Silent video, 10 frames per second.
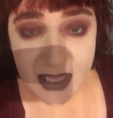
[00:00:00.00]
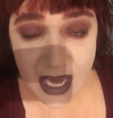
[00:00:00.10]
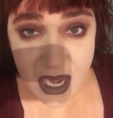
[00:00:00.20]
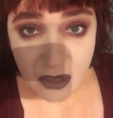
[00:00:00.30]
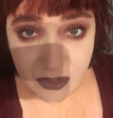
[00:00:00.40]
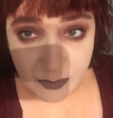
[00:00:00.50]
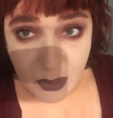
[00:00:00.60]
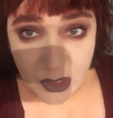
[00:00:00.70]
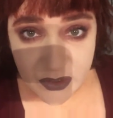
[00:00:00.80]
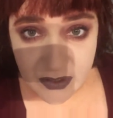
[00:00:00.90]
They are the
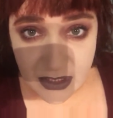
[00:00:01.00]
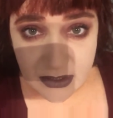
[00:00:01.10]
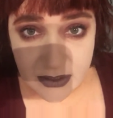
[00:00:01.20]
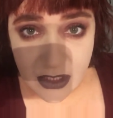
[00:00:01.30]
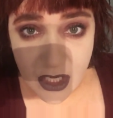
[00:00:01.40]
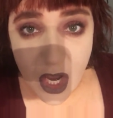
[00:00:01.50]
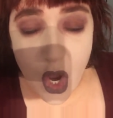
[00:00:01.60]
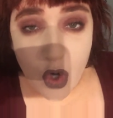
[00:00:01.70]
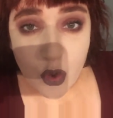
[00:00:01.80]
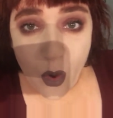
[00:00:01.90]
persons
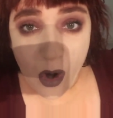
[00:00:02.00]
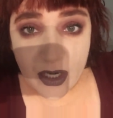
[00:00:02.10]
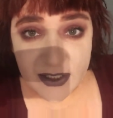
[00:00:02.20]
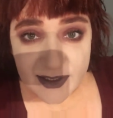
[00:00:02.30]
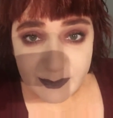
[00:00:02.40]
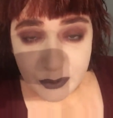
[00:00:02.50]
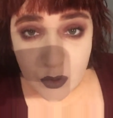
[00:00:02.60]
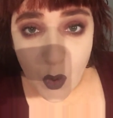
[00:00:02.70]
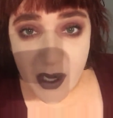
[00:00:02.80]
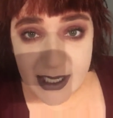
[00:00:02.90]
who are
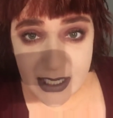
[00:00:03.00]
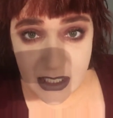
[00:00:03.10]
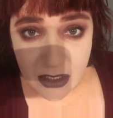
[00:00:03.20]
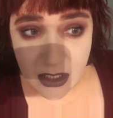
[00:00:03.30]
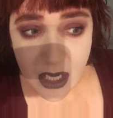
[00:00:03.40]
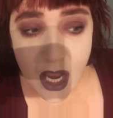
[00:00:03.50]
exploiting